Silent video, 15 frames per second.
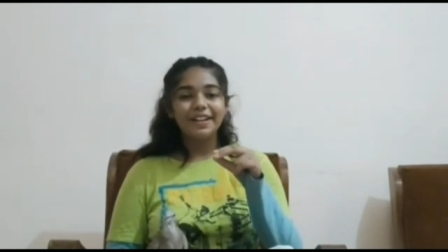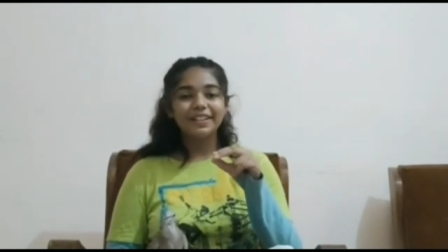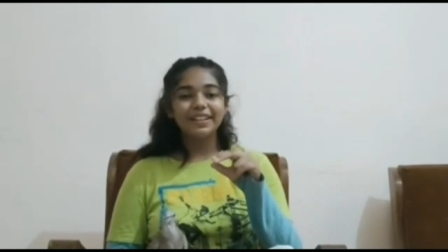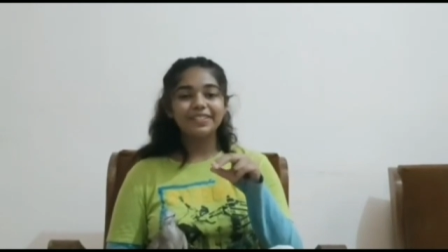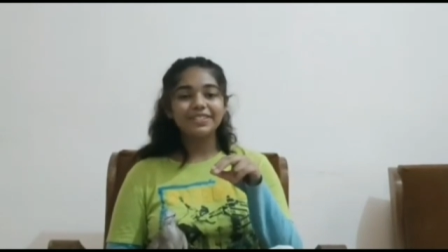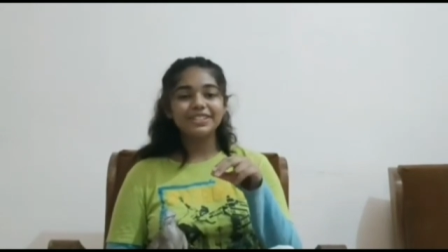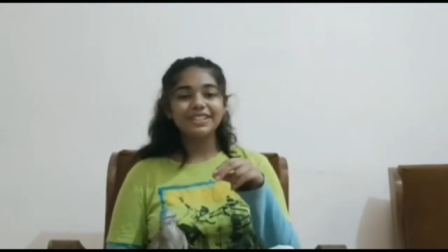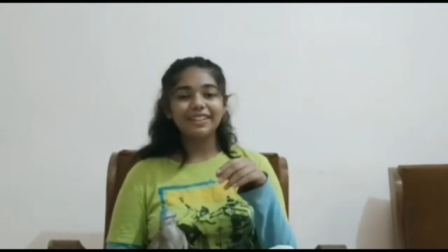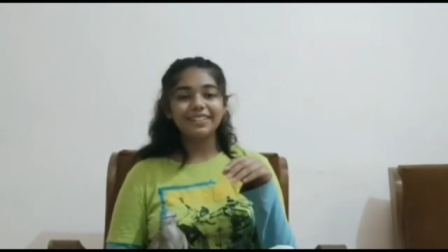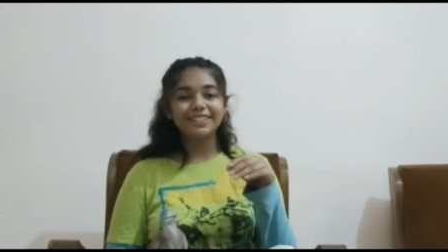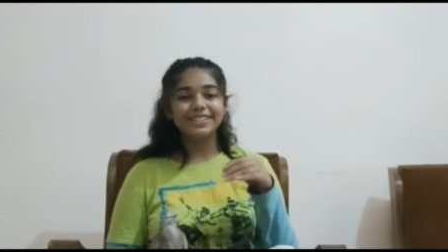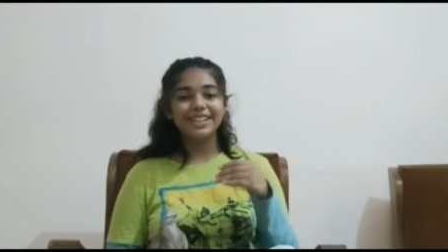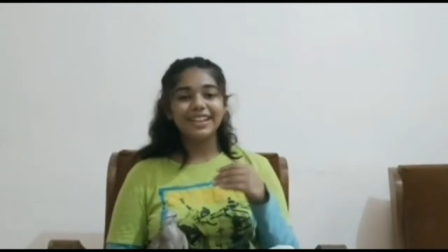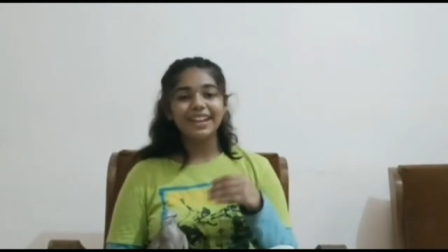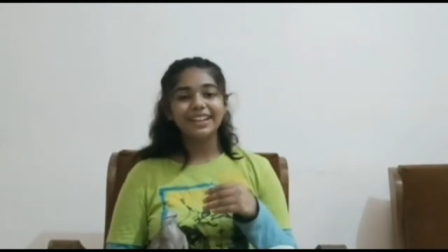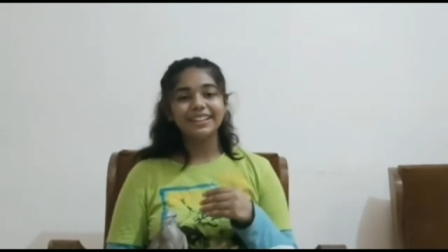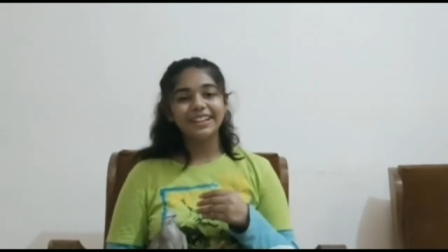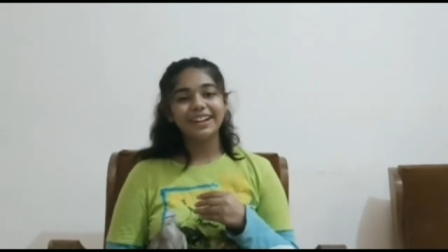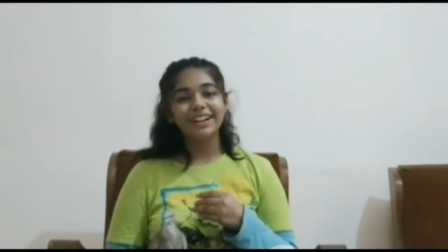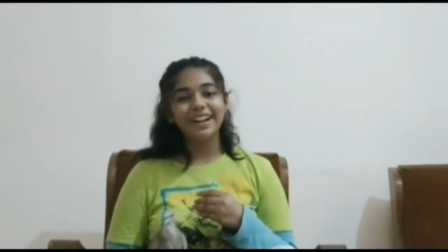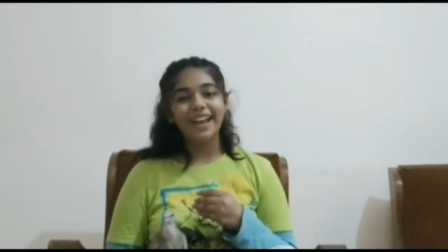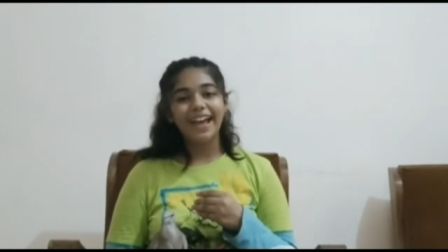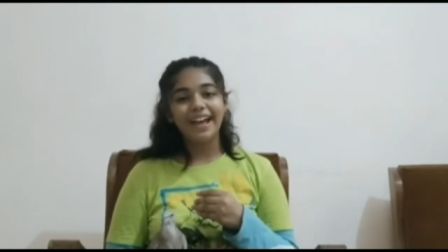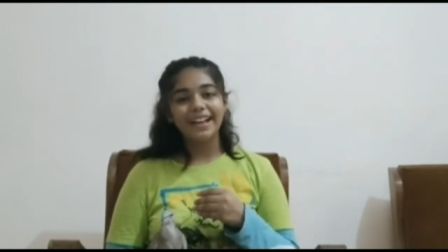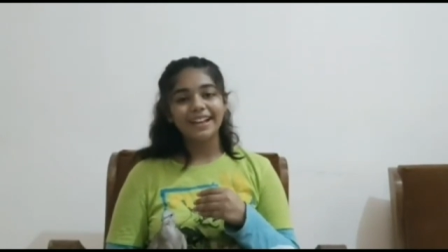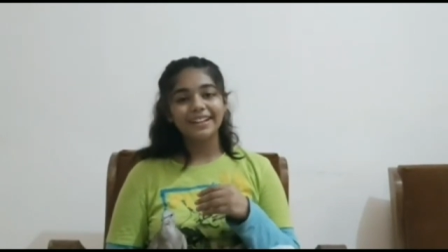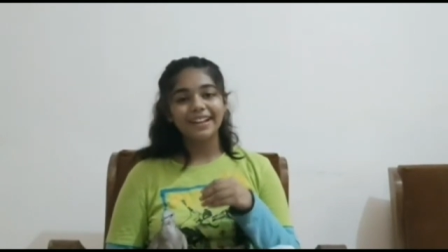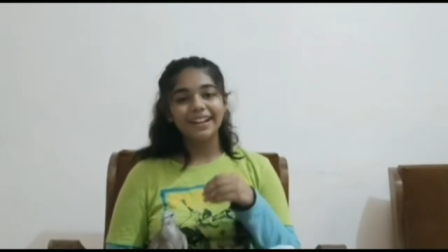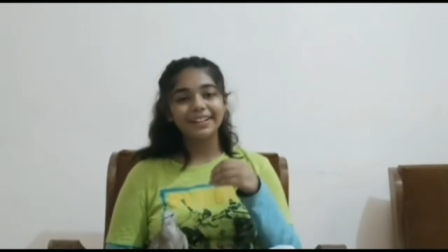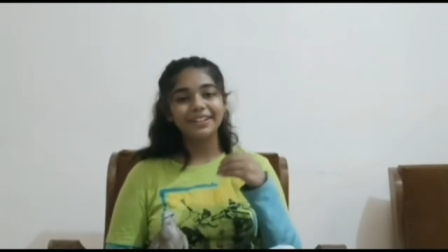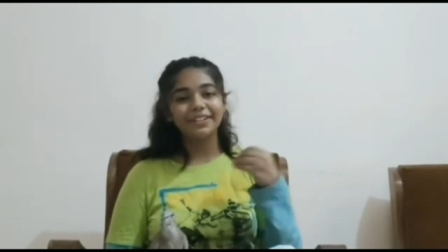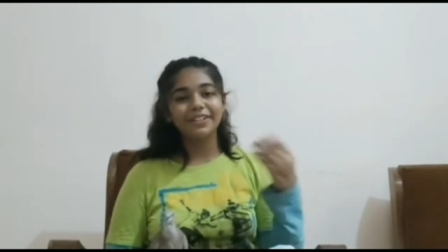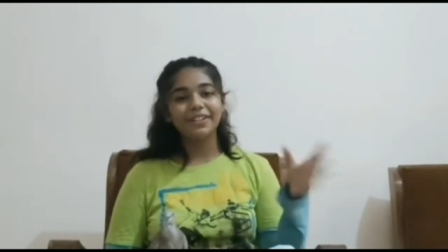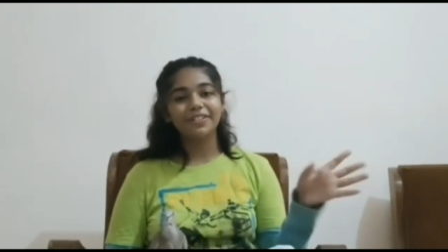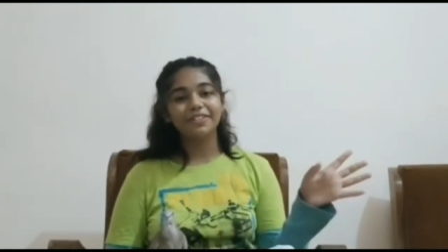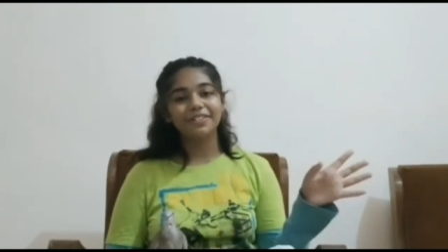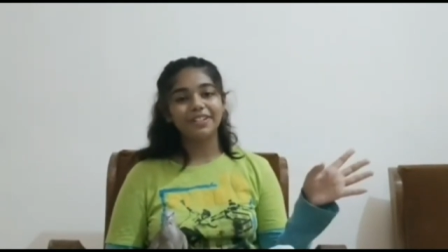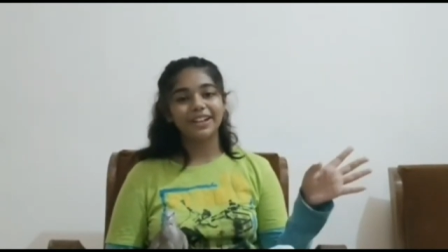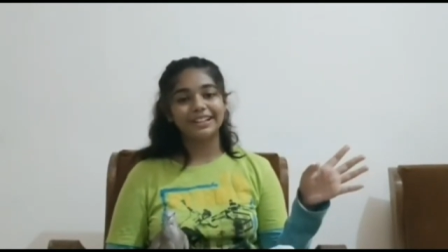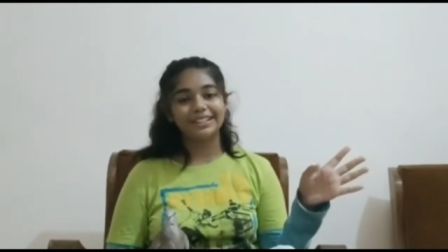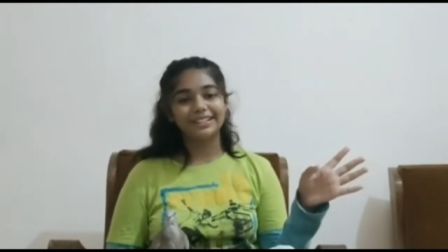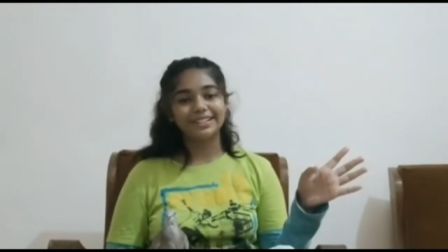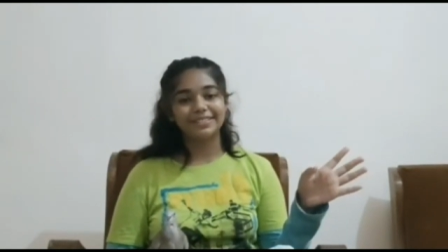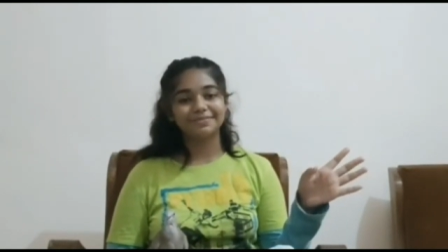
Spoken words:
they would just shake their head and throw it.